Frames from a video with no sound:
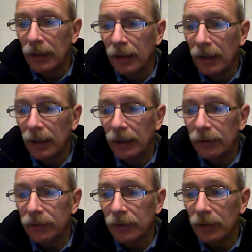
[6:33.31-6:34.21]
I
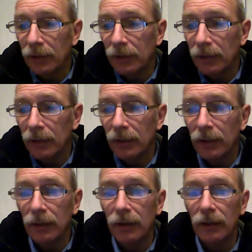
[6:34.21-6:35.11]
see
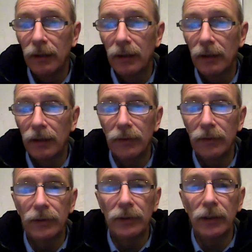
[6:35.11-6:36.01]

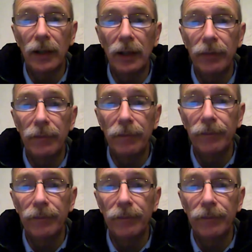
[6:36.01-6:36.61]
this is going to happen.